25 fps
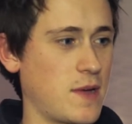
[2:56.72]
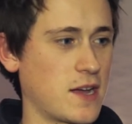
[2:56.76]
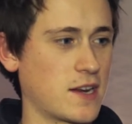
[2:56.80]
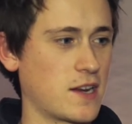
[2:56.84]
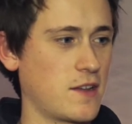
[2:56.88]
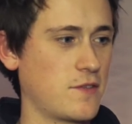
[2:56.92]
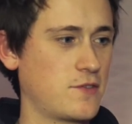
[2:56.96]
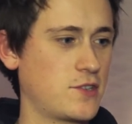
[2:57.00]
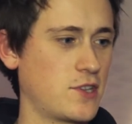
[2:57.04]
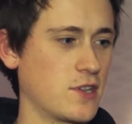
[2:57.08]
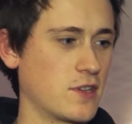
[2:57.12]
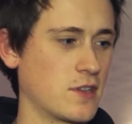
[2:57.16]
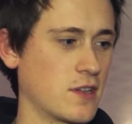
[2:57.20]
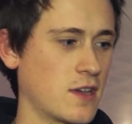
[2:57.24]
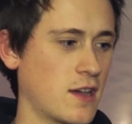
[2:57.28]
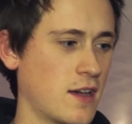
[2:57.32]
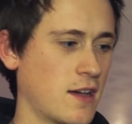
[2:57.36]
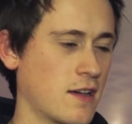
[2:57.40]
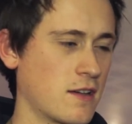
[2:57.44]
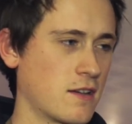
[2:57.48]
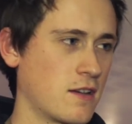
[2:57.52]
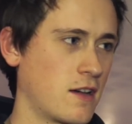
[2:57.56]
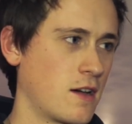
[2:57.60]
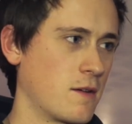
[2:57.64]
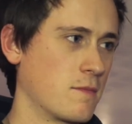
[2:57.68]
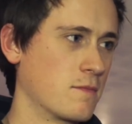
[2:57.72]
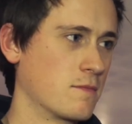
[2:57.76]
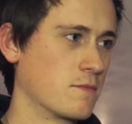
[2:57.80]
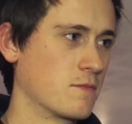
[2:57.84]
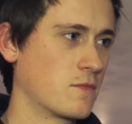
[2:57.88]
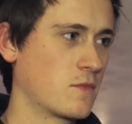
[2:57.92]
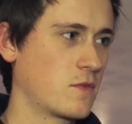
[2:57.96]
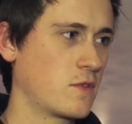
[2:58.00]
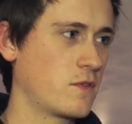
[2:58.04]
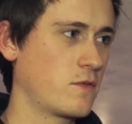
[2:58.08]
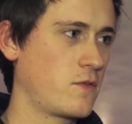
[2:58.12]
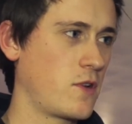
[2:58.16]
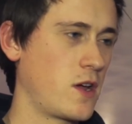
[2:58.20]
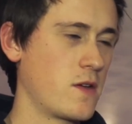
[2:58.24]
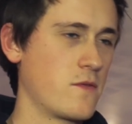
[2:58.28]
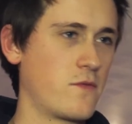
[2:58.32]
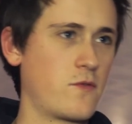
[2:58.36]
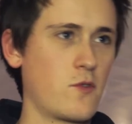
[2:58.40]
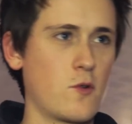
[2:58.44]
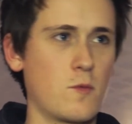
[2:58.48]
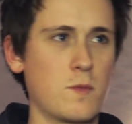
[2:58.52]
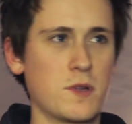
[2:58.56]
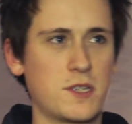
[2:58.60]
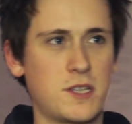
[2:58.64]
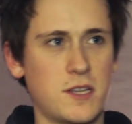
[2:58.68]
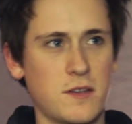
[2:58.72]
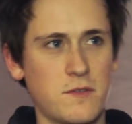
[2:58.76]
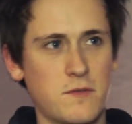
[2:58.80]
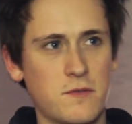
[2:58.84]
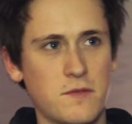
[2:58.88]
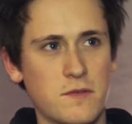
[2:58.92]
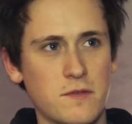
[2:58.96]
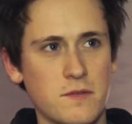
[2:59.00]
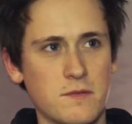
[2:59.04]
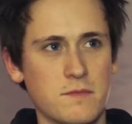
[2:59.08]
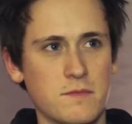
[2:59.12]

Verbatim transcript: magnificent. Yeah, um, very informative.